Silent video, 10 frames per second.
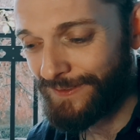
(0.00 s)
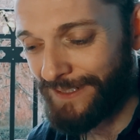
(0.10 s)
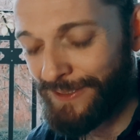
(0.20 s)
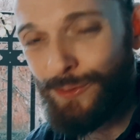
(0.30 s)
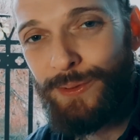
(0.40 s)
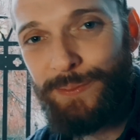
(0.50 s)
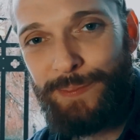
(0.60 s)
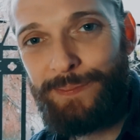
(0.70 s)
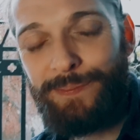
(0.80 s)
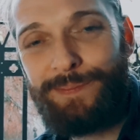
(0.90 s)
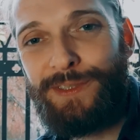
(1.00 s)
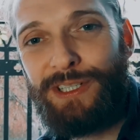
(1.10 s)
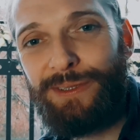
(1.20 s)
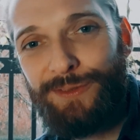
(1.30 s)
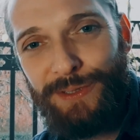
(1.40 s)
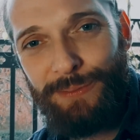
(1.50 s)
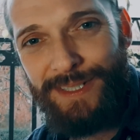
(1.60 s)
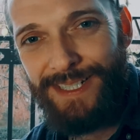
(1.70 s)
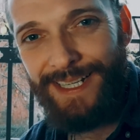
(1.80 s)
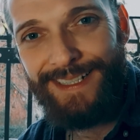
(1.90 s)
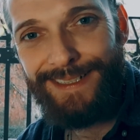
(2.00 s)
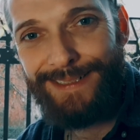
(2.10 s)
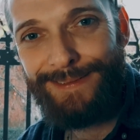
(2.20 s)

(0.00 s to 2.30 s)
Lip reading: I don't want children to be scared.